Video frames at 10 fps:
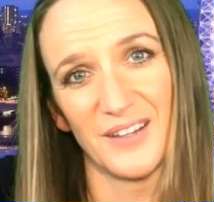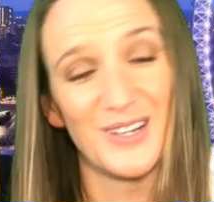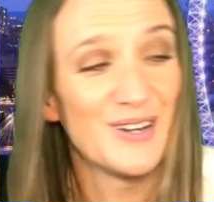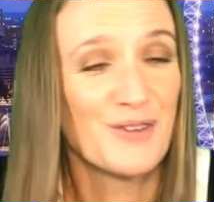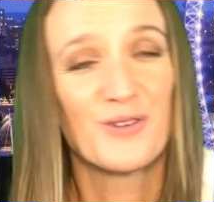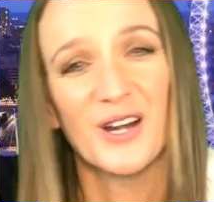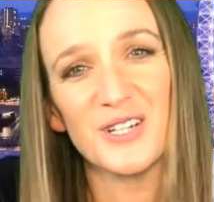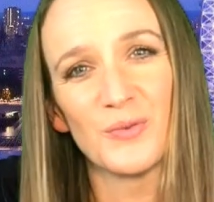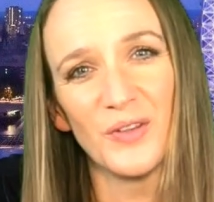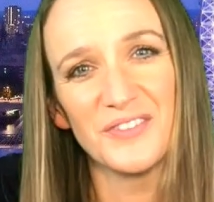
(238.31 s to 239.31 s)
You know,
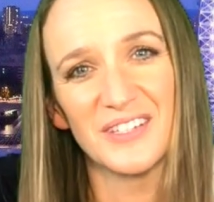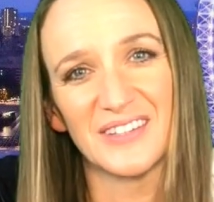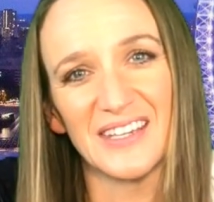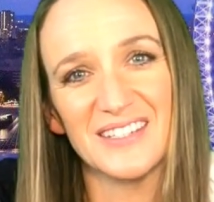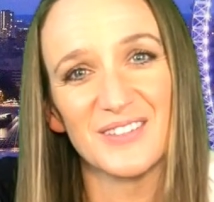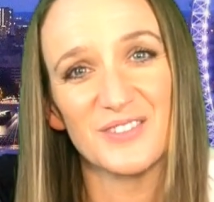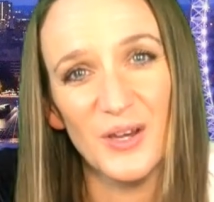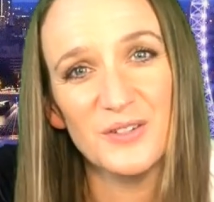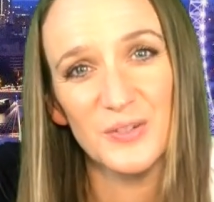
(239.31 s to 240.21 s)
Russia wanted this, and so